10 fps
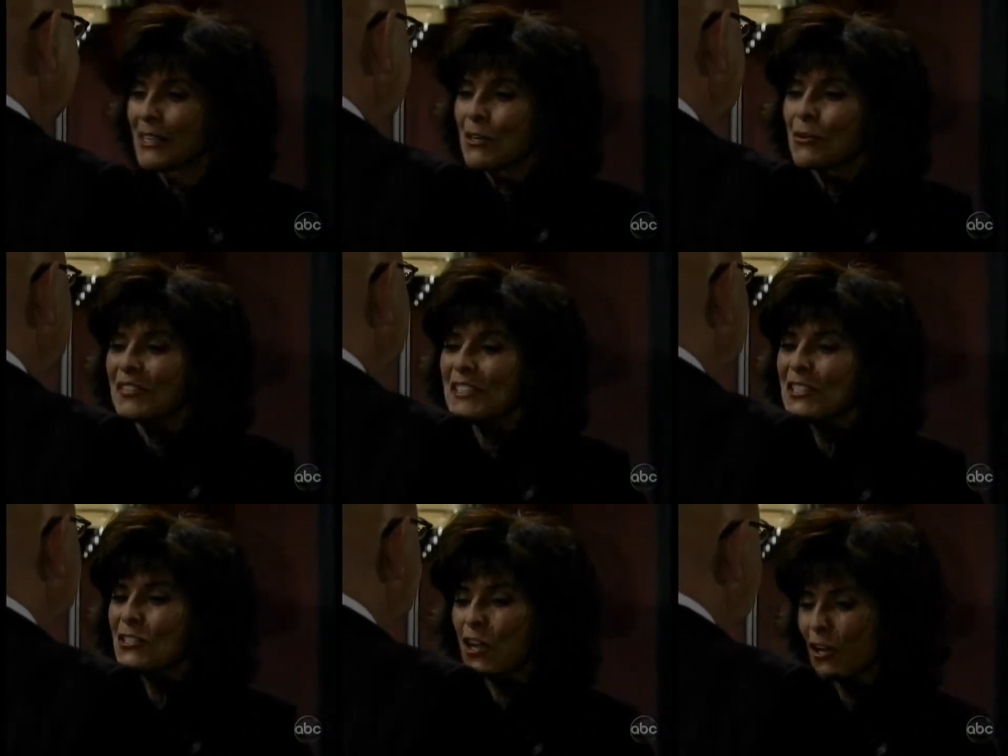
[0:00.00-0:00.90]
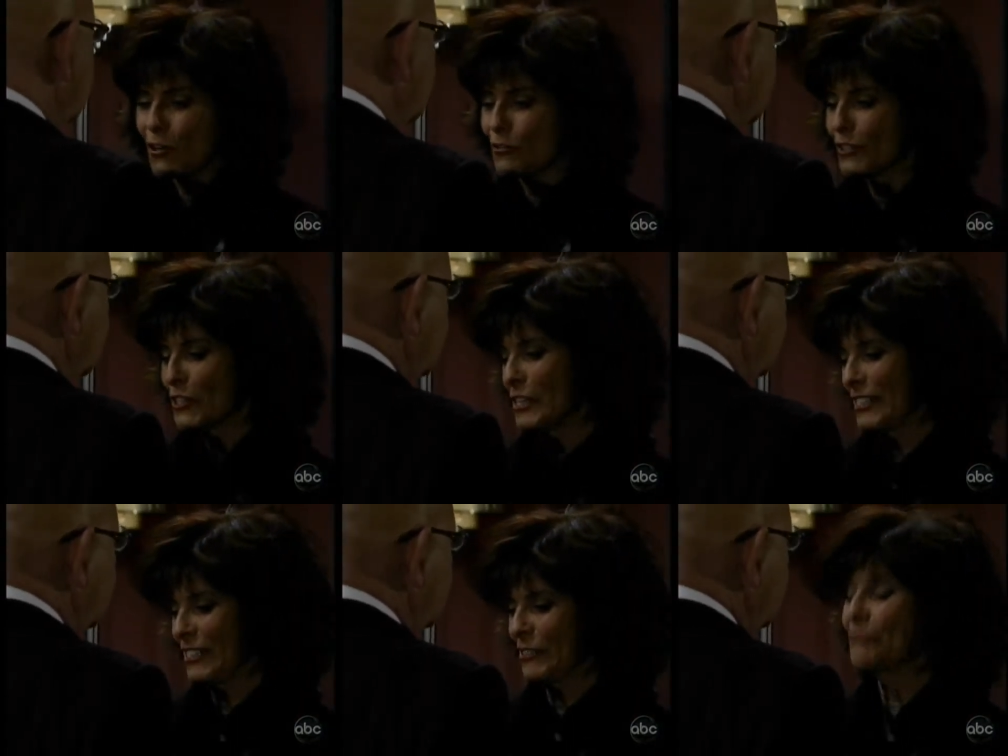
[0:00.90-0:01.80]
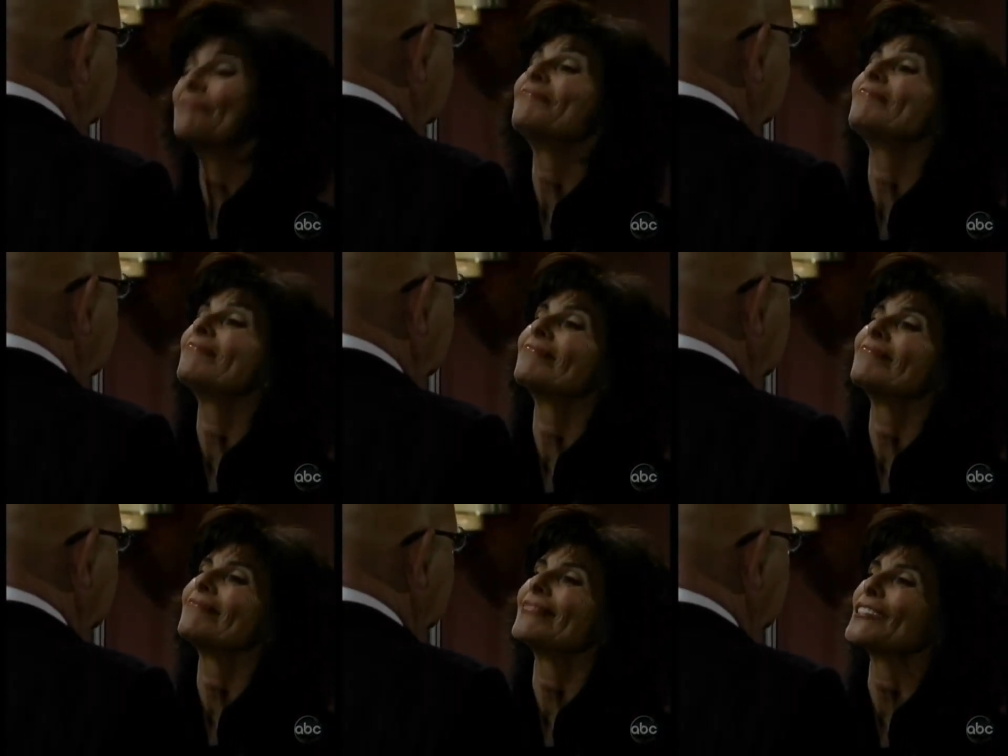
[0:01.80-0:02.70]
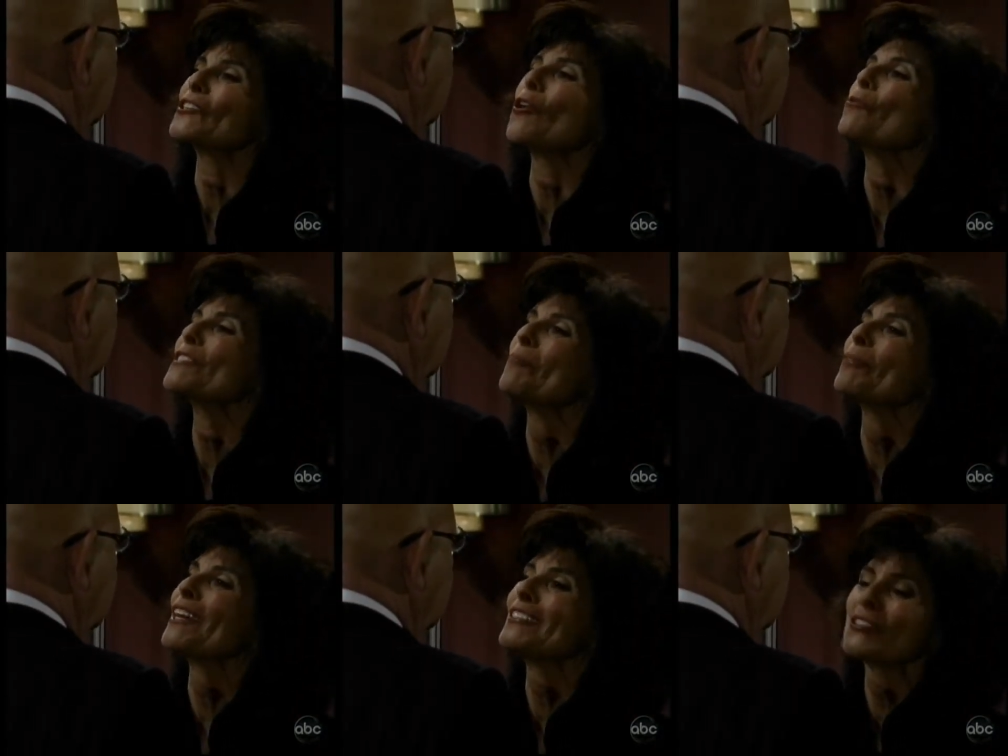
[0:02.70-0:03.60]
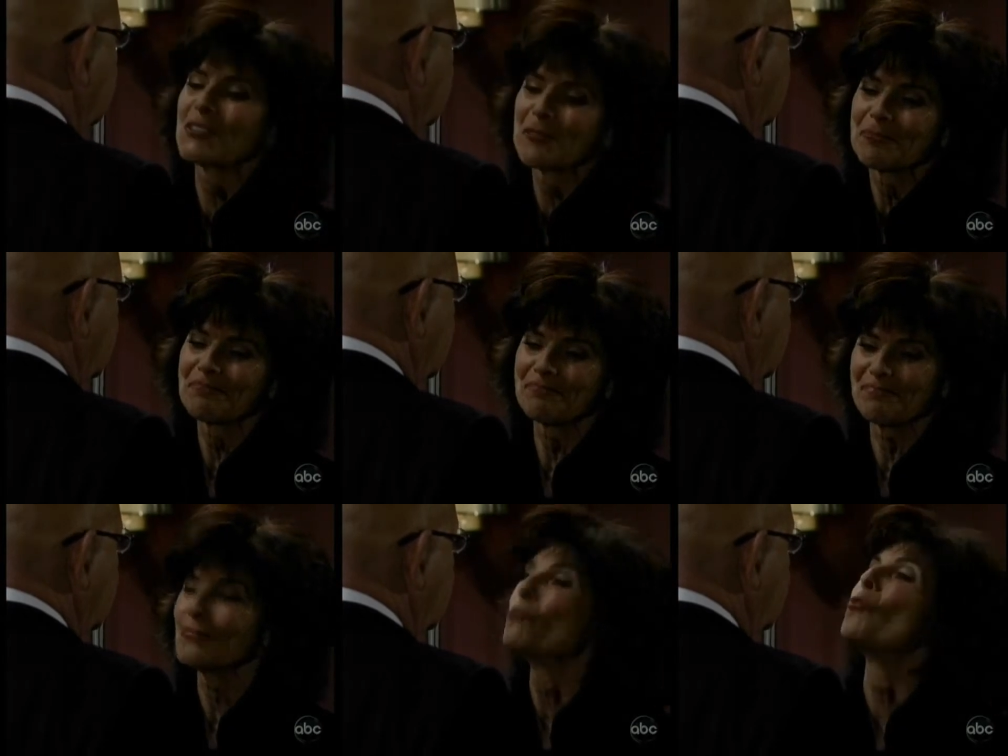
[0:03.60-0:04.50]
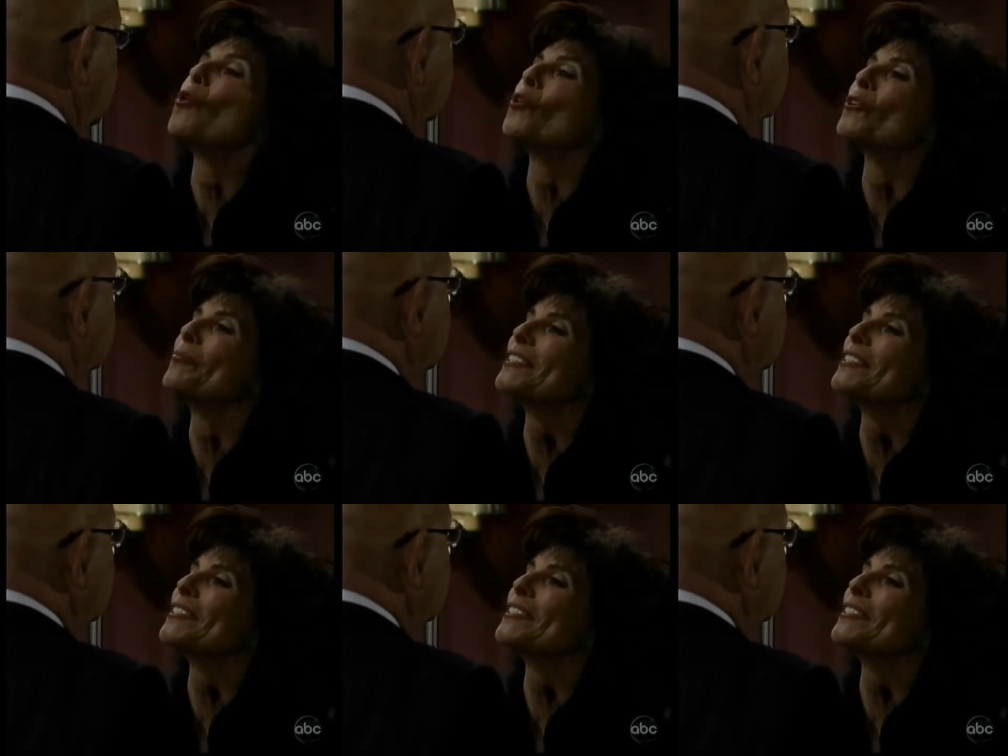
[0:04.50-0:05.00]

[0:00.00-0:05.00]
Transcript: when this is all over, let's go someplace warm and